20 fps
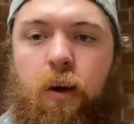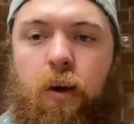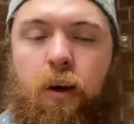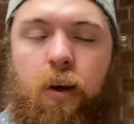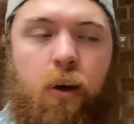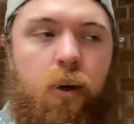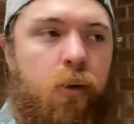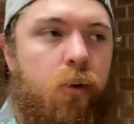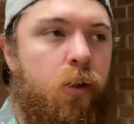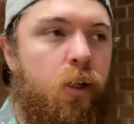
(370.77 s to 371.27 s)

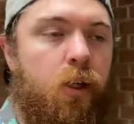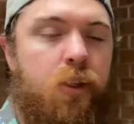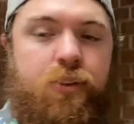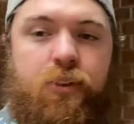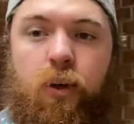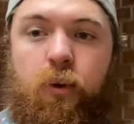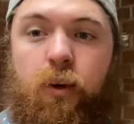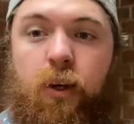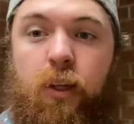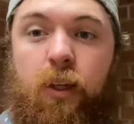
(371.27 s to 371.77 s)
Okay,
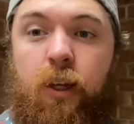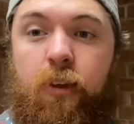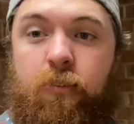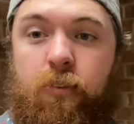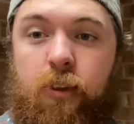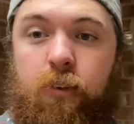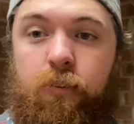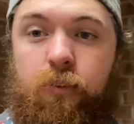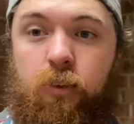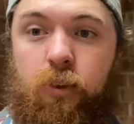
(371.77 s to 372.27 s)
so I
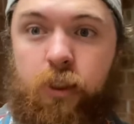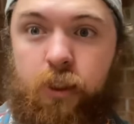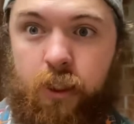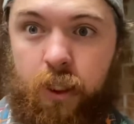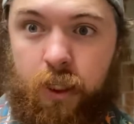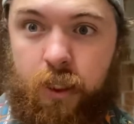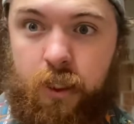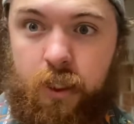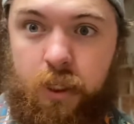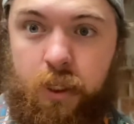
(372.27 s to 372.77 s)
left it for a
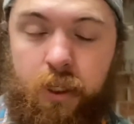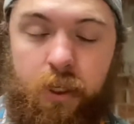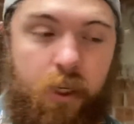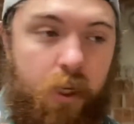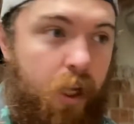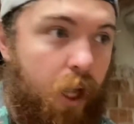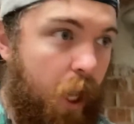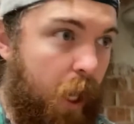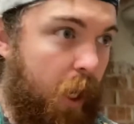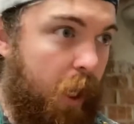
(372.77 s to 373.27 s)
day,
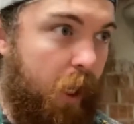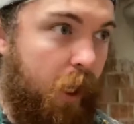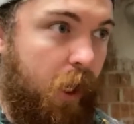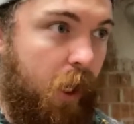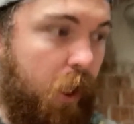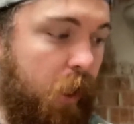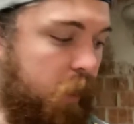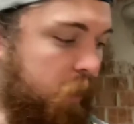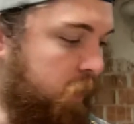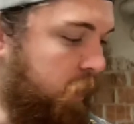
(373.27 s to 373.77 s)

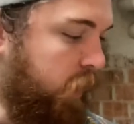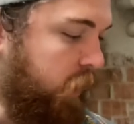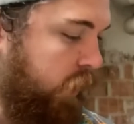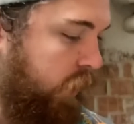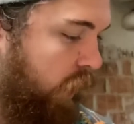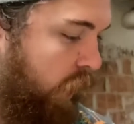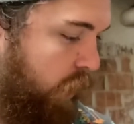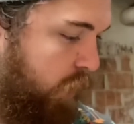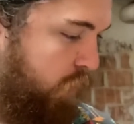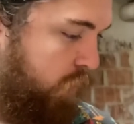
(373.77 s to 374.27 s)
and I
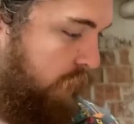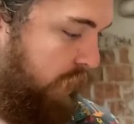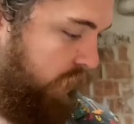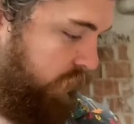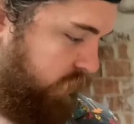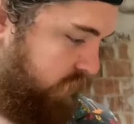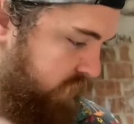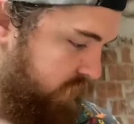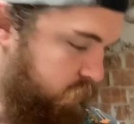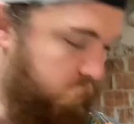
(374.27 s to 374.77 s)
came
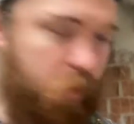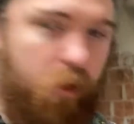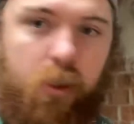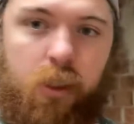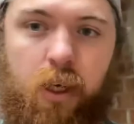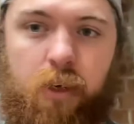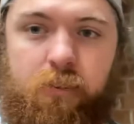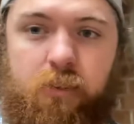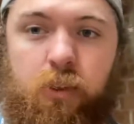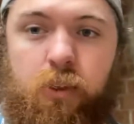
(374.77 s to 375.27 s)
back this morning
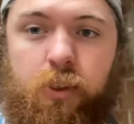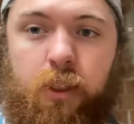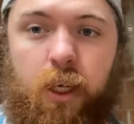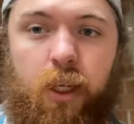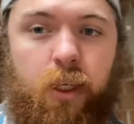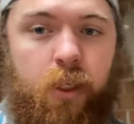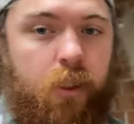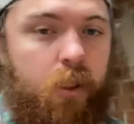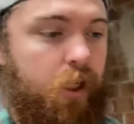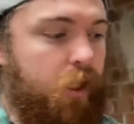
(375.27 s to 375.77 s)
to have a look
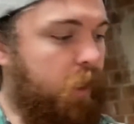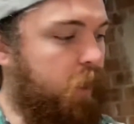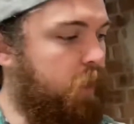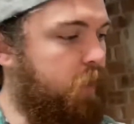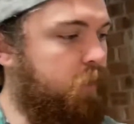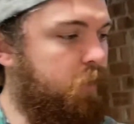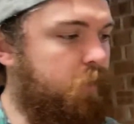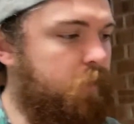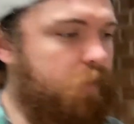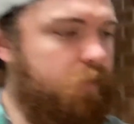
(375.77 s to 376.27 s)
at it, and